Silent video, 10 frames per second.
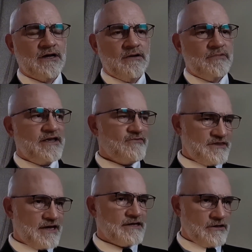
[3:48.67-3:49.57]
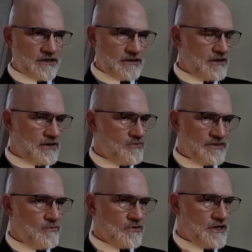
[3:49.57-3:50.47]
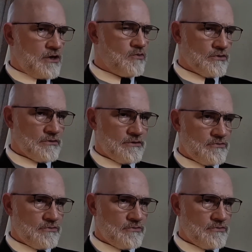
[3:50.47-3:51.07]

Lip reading: But even then, they weren't equal,